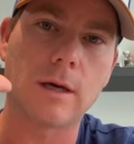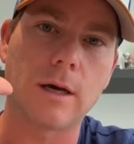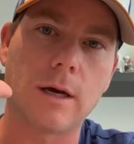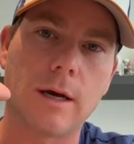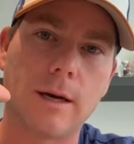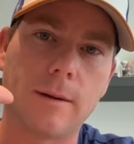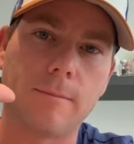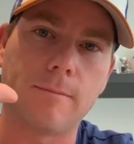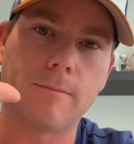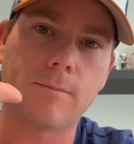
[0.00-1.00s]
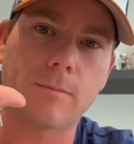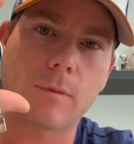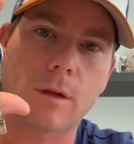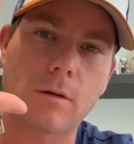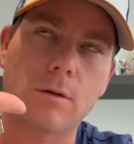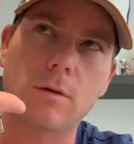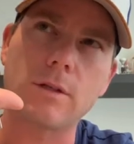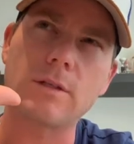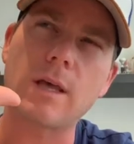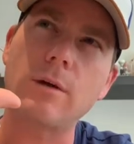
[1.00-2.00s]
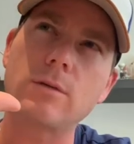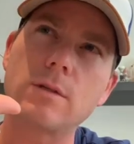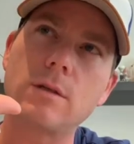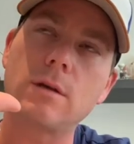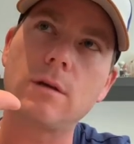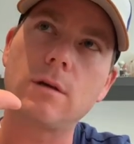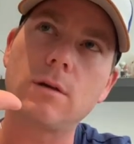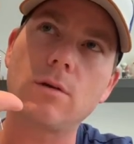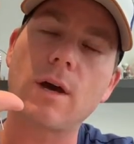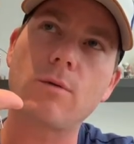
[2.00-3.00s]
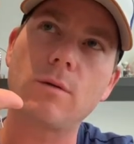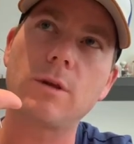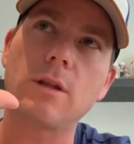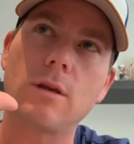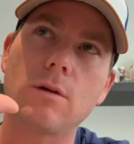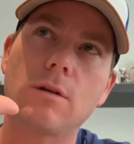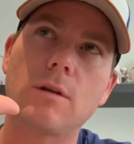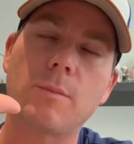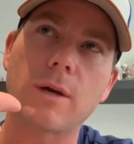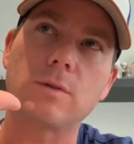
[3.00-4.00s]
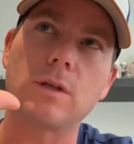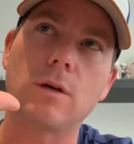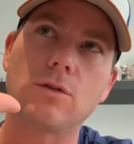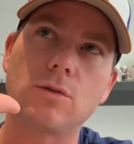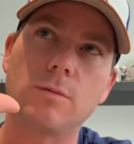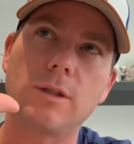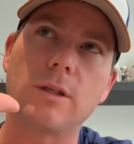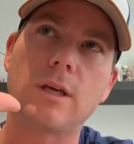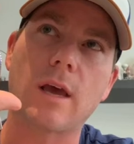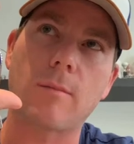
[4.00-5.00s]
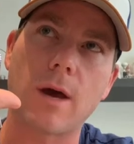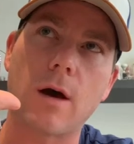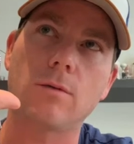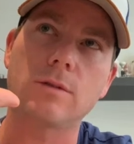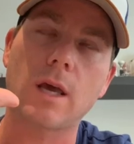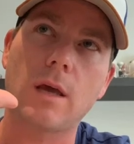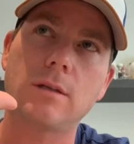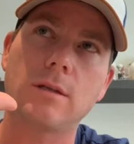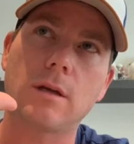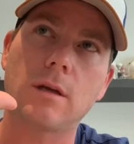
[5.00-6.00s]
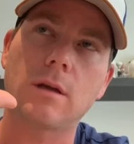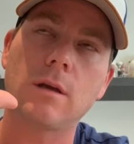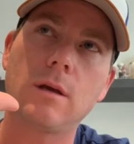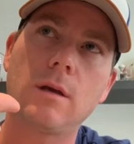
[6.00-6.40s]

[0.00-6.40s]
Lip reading: Or at least that would have been the year that the Pepsi on Jubilee came out, was 18.